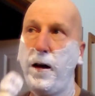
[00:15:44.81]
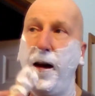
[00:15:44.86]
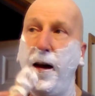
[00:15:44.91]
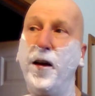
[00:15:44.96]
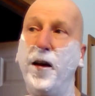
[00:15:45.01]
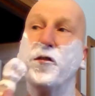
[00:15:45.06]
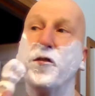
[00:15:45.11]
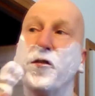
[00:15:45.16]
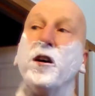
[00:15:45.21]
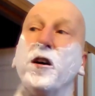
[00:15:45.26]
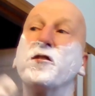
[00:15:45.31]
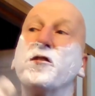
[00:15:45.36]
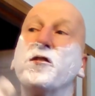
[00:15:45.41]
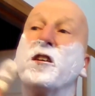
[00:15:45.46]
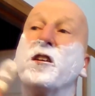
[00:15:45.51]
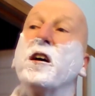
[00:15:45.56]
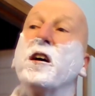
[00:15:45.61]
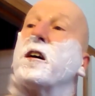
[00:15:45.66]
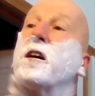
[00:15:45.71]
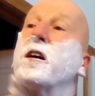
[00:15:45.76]
as does the
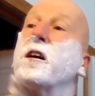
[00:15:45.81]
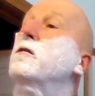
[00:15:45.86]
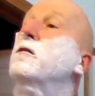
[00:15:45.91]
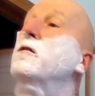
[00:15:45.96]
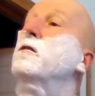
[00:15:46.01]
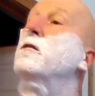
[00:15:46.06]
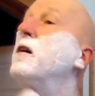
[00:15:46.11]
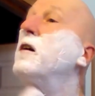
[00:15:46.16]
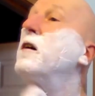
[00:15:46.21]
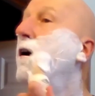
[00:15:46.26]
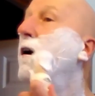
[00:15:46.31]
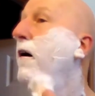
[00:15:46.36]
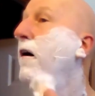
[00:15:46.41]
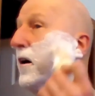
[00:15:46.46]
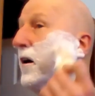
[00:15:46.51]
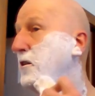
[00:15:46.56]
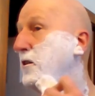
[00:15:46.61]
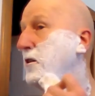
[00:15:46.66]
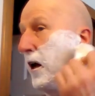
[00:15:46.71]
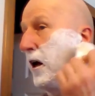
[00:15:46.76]
Arko
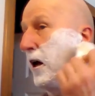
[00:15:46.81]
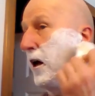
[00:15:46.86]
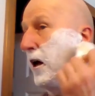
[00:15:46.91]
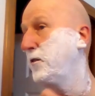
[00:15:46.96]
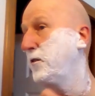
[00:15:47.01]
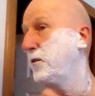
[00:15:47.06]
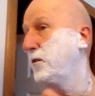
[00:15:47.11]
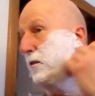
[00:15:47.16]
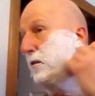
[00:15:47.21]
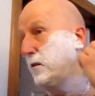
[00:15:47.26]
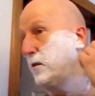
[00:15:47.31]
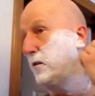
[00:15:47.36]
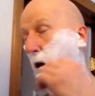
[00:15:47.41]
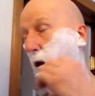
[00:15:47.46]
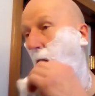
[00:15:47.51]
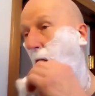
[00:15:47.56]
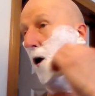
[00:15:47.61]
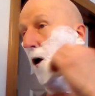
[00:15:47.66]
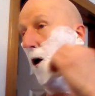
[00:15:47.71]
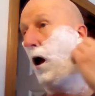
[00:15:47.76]
shave sticks.
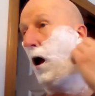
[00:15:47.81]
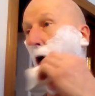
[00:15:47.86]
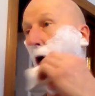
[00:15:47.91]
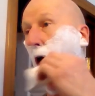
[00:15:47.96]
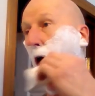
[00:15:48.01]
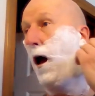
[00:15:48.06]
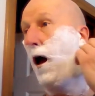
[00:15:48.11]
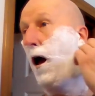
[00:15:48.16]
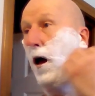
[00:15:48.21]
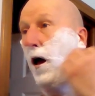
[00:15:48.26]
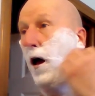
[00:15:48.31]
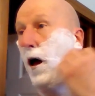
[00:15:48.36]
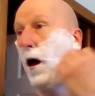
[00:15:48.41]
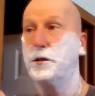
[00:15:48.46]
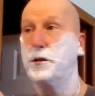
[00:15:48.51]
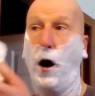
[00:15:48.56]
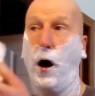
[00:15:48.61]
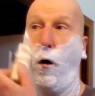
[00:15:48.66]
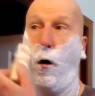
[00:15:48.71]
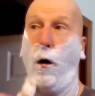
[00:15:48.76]

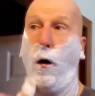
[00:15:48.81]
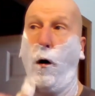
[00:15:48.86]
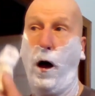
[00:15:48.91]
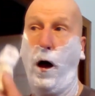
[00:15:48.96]
So,